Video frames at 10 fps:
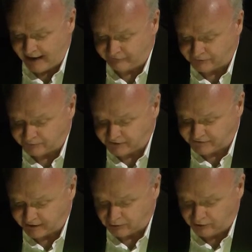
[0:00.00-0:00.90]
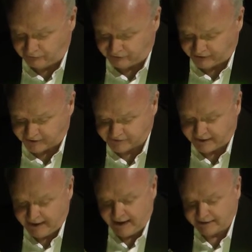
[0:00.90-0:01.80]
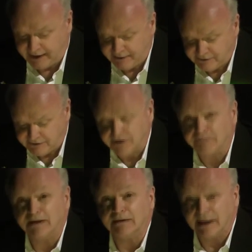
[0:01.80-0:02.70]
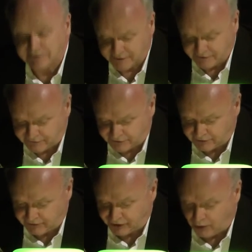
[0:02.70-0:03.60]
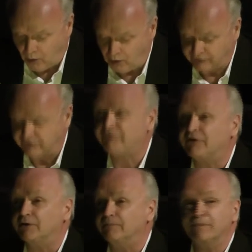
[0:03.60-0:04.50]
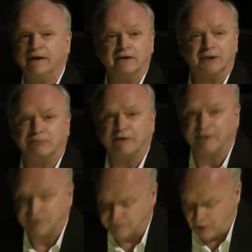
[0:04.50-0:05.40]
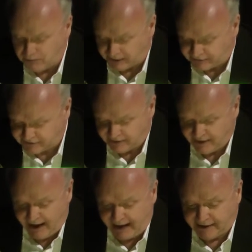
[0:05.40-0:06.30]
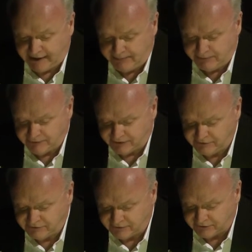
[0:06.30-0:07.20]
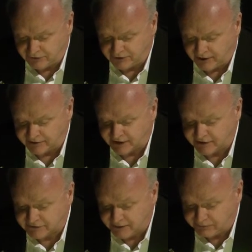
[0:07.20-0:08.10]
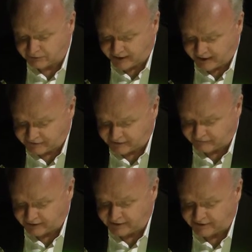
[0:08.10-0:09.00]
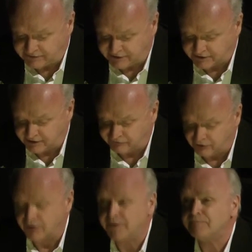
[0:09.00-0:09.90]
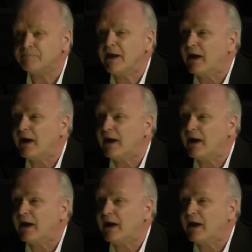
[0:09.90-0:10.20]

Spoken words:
and aphoristic willfulness, a tendency to be less concerned with the whole of a film than privileged moments. And in keeping with Susan Sontag's exemplary essay of 1964,